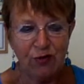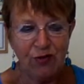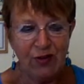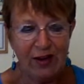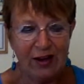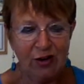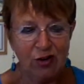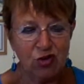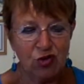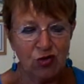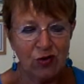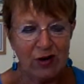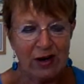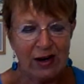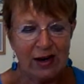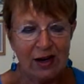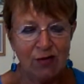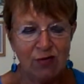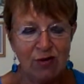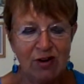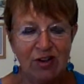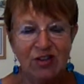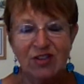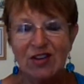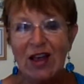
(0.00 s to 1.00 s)
and
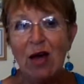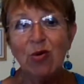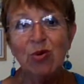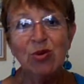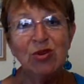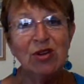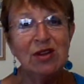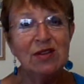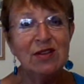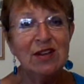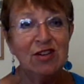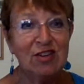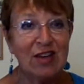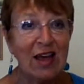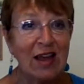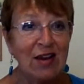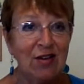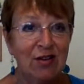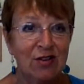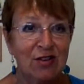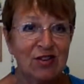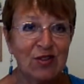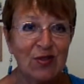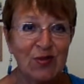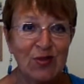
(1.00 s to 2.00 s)
victory resound in the
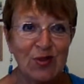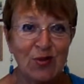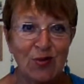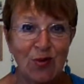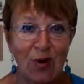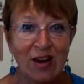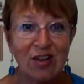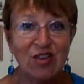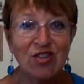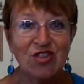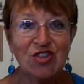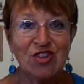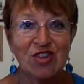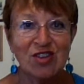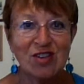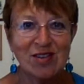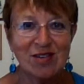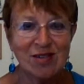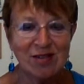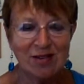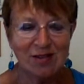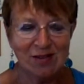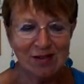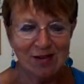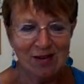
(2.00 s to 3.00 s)
tents of the
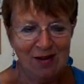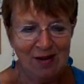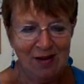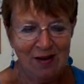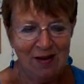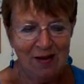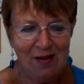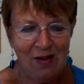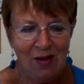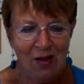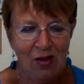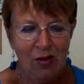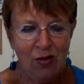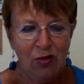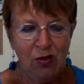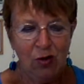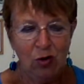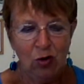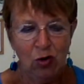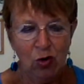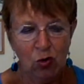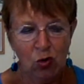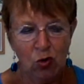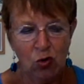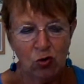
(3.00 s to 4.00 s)
righteous.
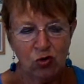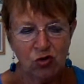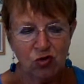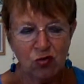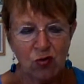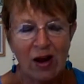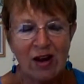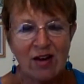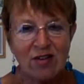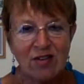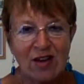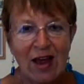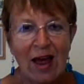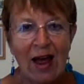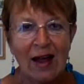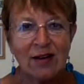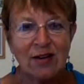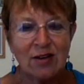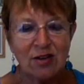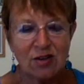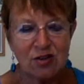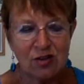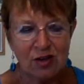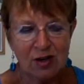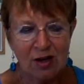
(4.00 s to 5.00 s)
The Lord's right
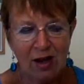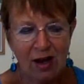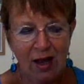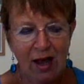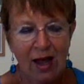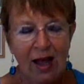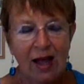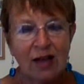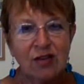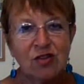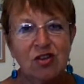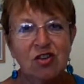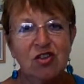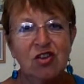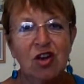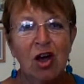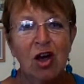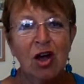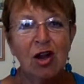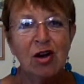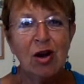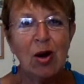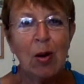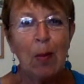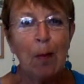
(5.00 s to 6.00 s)
hand has
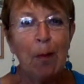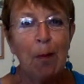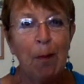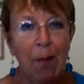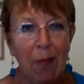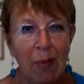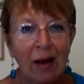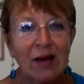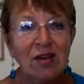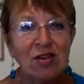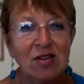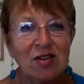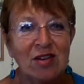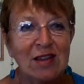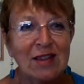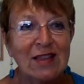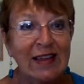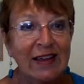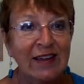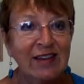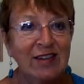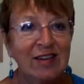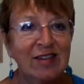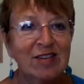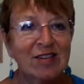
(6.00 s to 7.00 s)
done
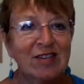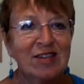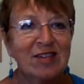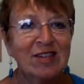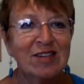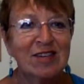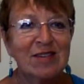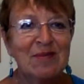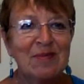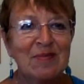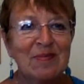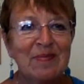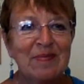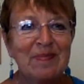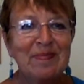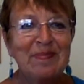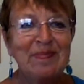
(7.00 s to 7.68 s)
mighty things.